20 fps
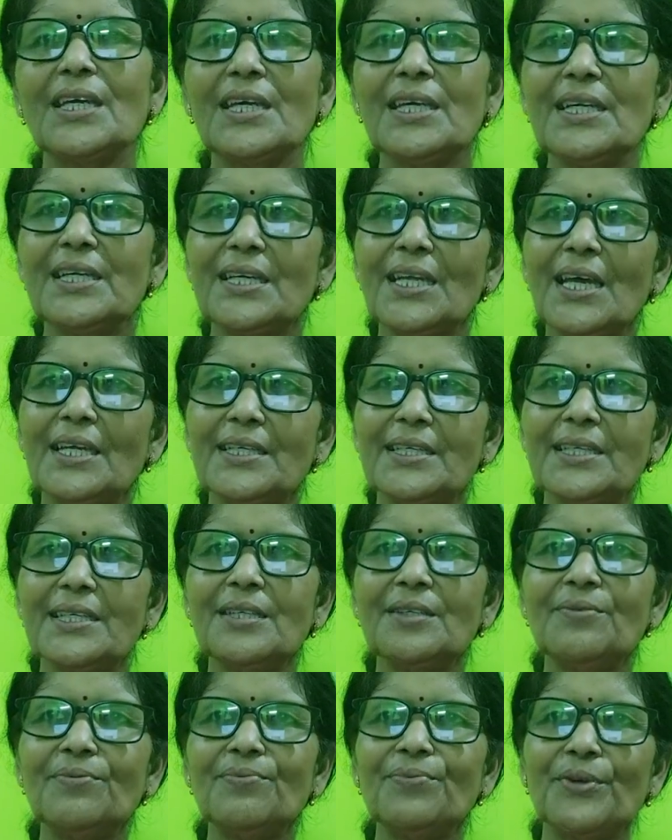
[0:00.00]
In
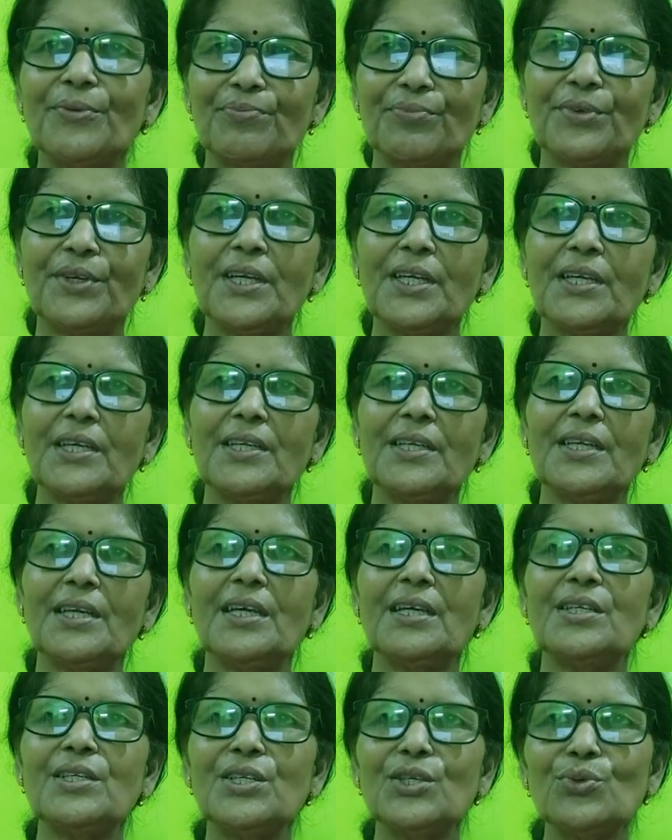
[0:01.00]
1915,
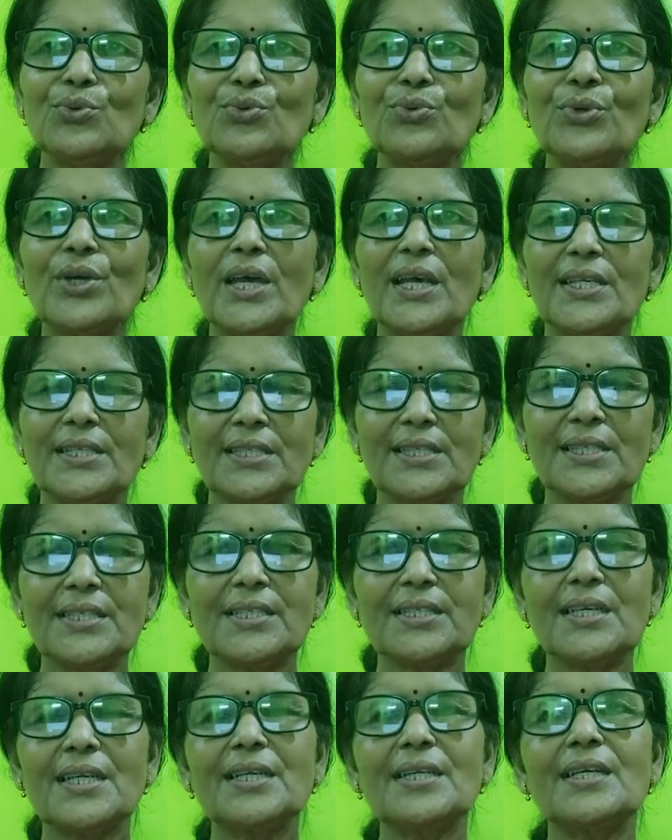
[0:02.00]
a new
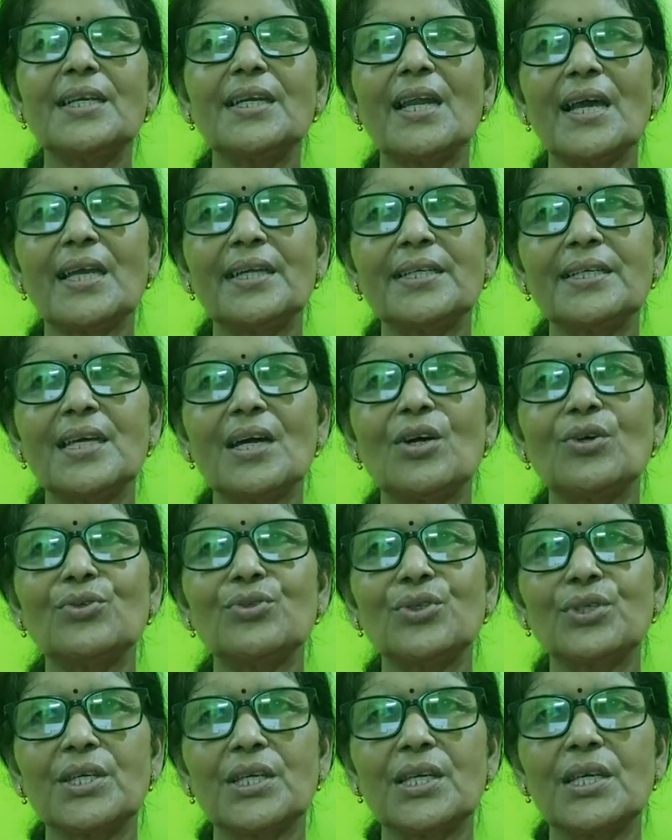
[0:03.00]
assistant
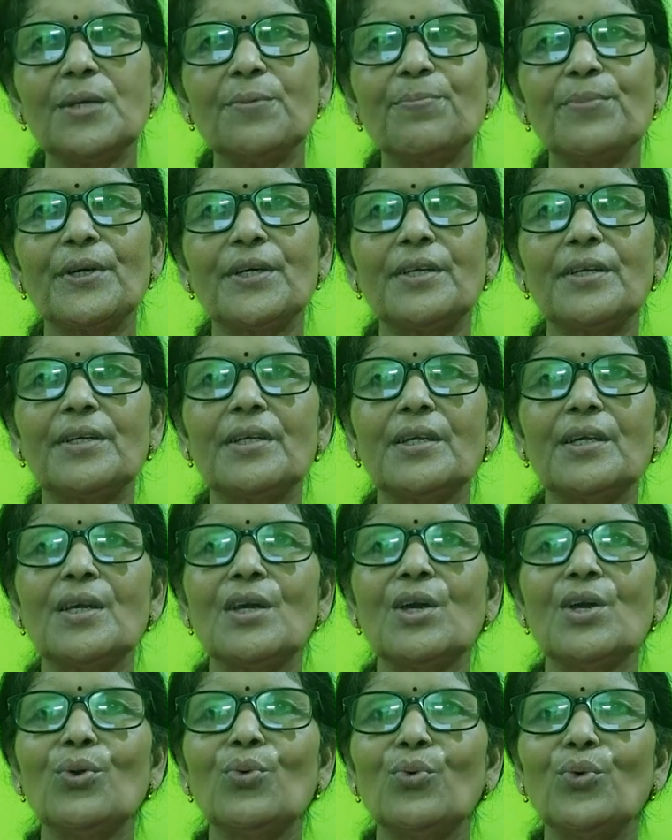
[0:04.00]
lighthouse keeper,
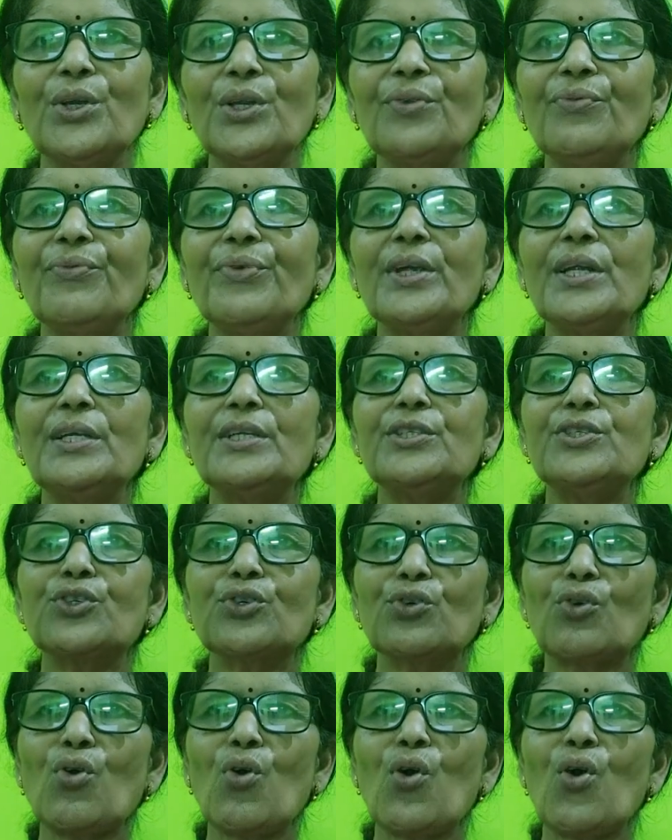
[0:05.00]
Winfield
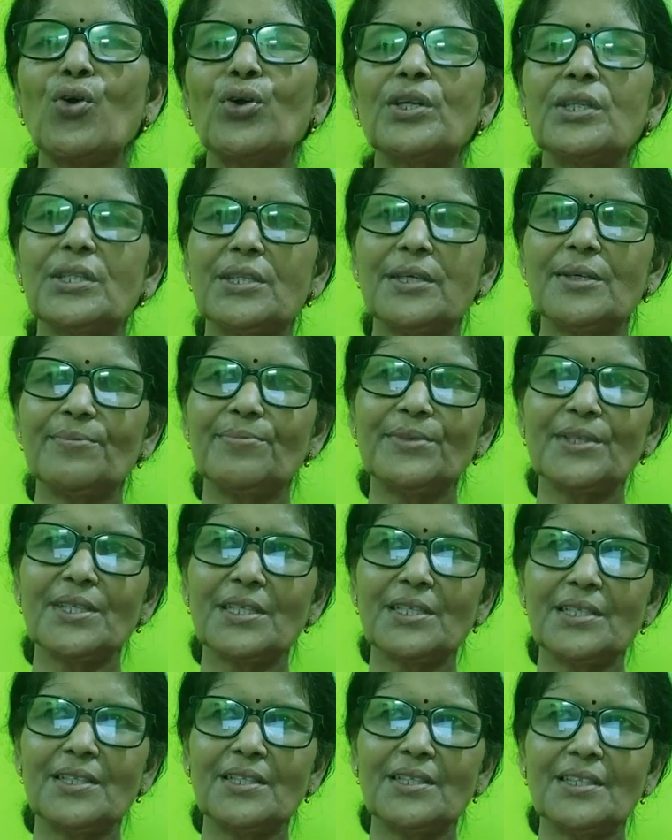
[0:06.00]
Scott
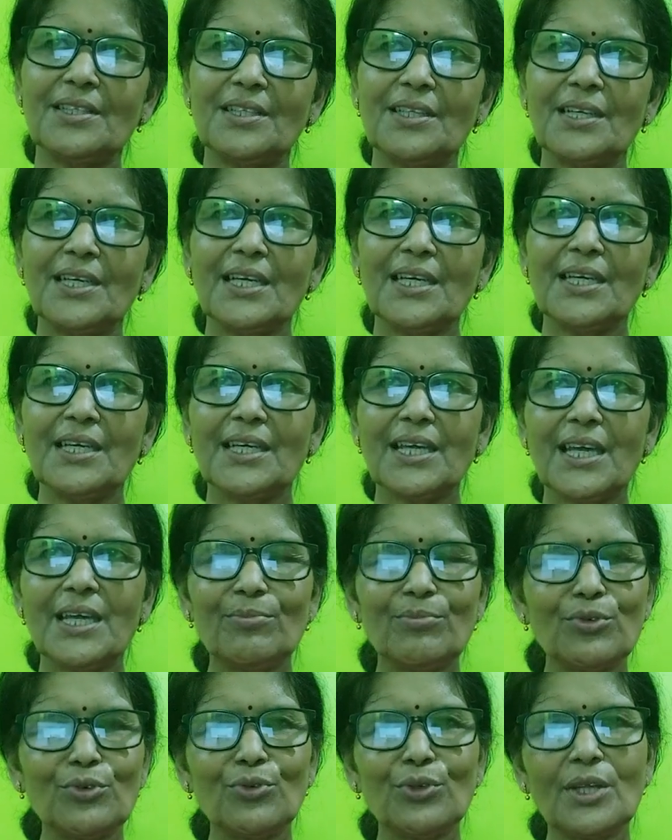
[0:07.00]
Thompson,
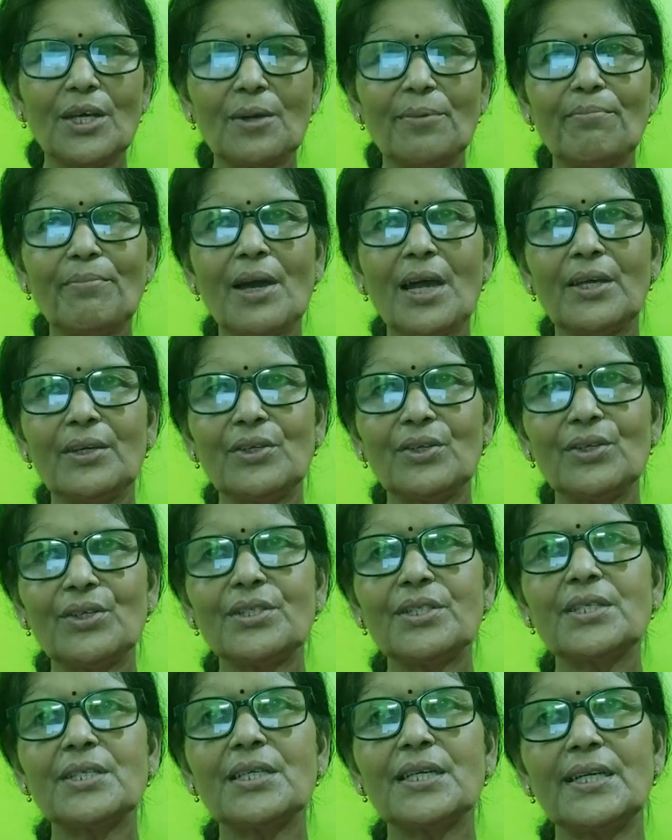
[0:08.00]
came to the
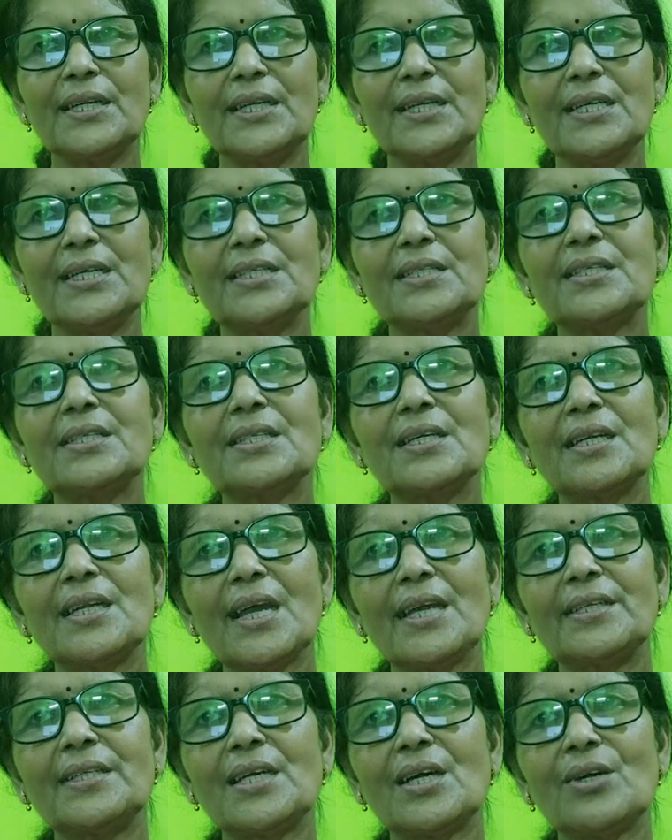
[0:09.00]
Miners Lace
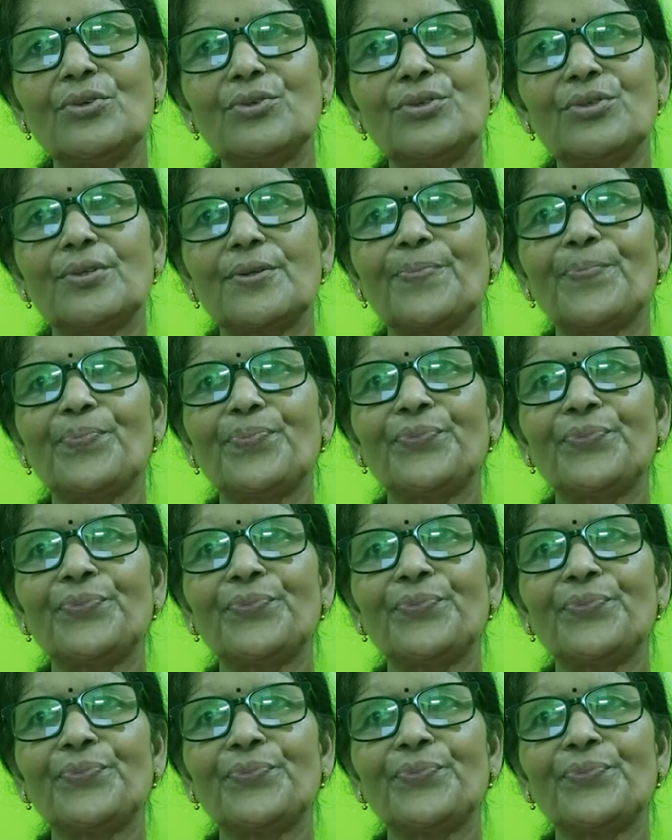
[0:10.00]
lighthouse.